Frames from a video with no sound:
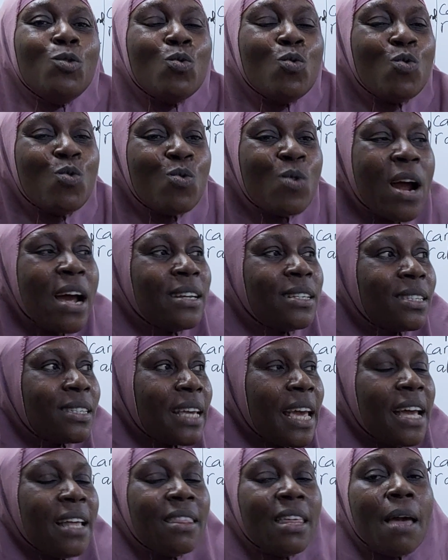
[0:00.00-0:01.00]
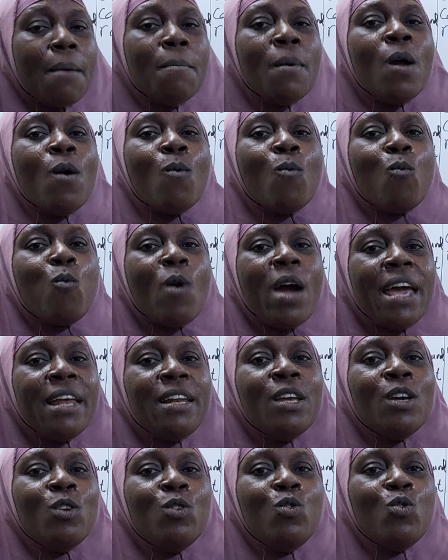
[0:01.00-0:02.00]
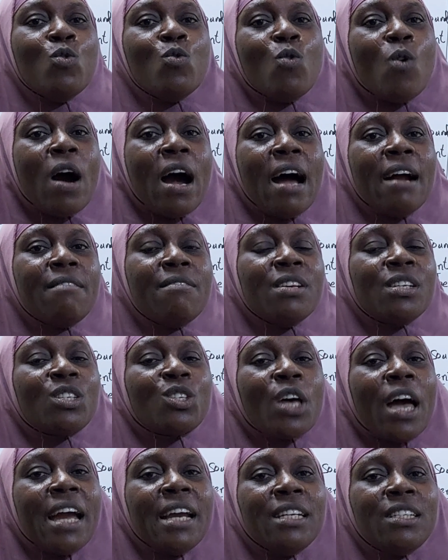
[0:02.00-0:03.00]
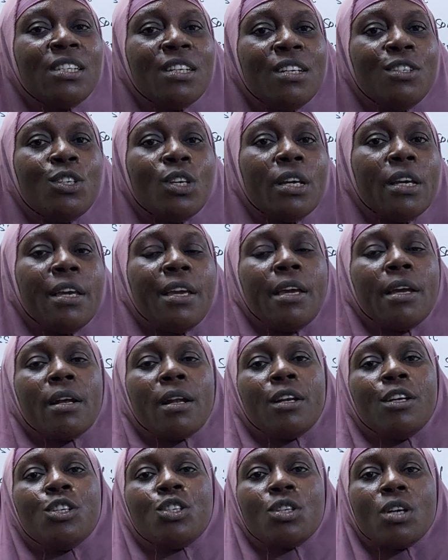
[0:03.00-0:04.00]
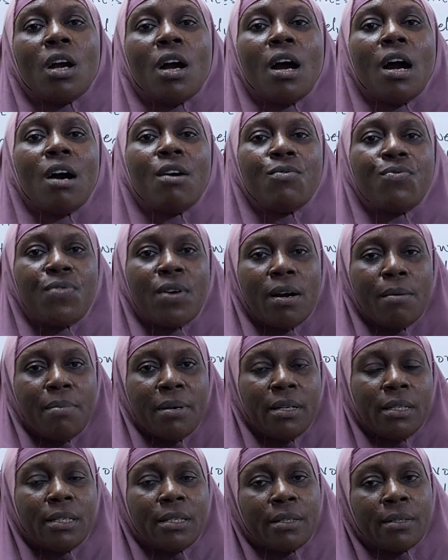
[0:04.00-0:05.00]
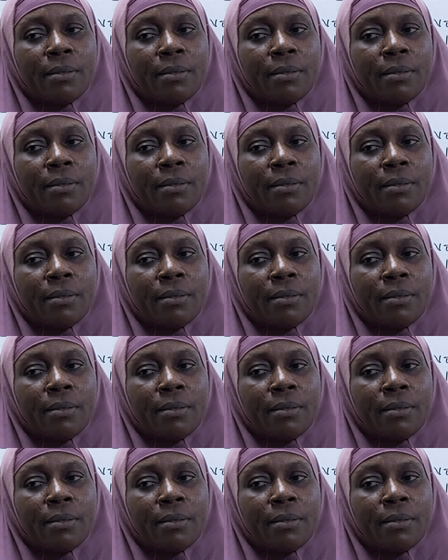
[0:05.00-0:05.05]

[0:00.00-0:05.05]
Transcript: you say them when you are reciting the English alphabet.